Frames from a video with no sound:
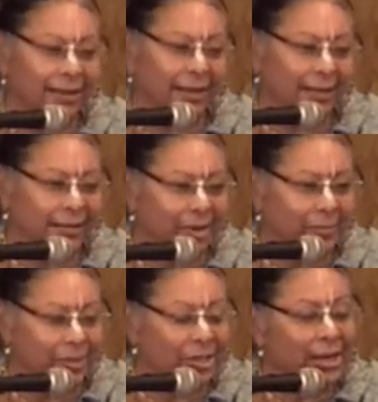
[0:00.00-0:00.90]
yada
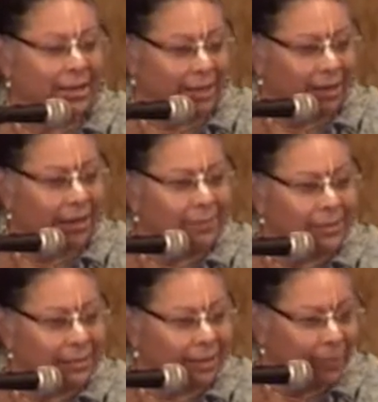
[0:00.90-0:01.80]
hidharmasyan. He
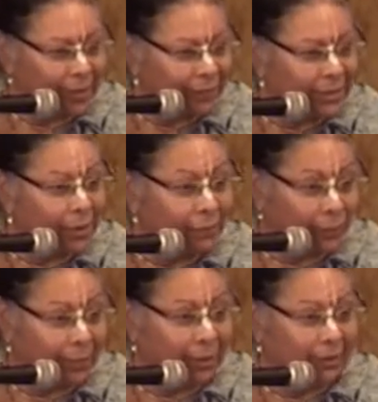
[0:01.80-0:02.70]
comes, Lani Bhavatel, for
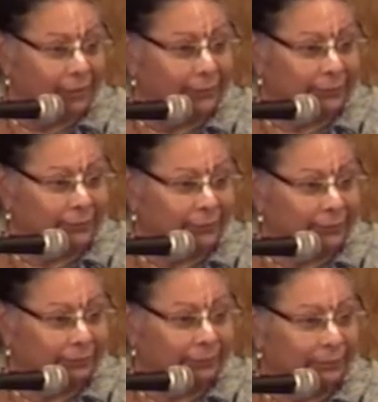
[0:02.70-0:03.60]
what?
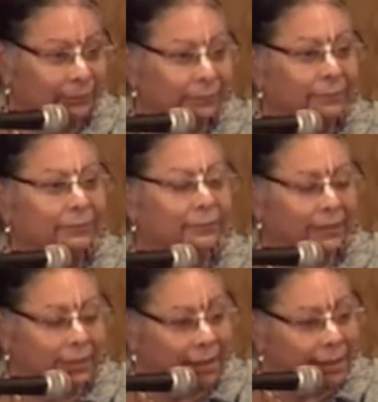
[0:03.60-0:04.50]

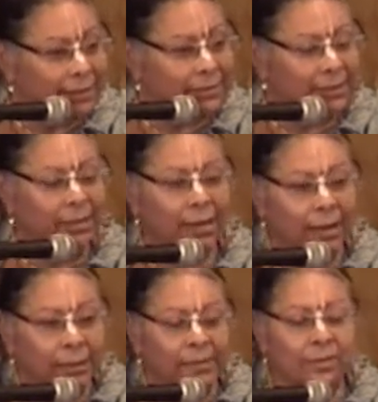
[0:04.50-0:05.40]
Yes, he
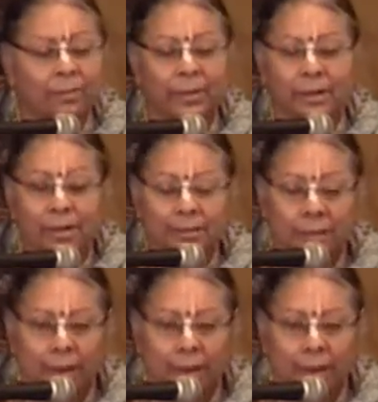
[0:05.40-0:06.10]
comes. So because